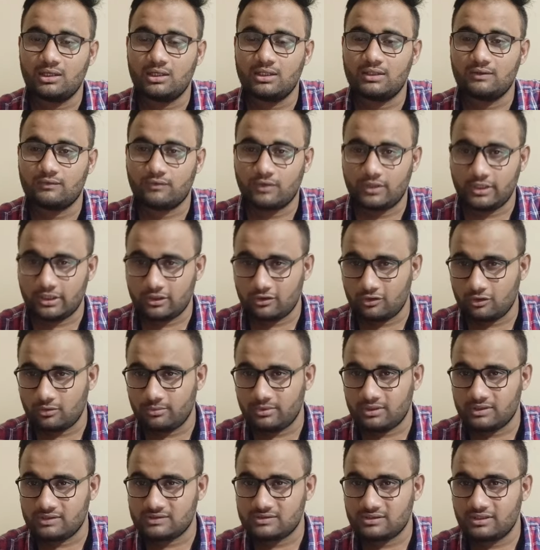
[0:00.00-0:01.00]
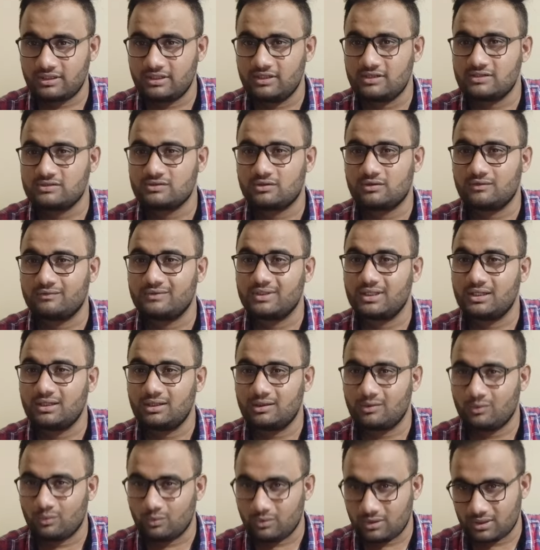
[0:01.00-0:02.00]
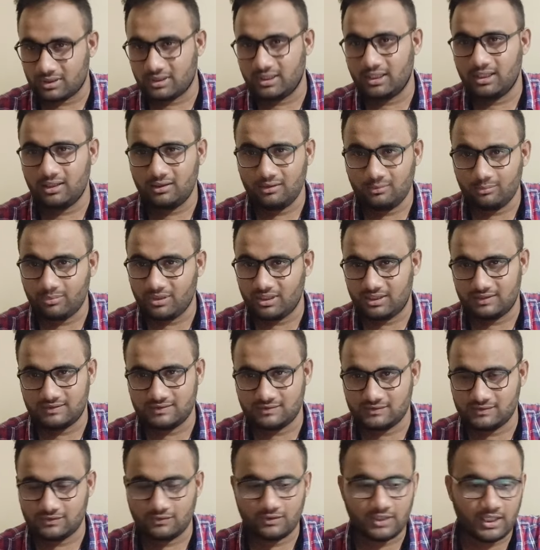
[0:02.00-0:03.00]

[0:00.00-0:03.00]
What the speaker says: in a 40 kilometers radius of their working place.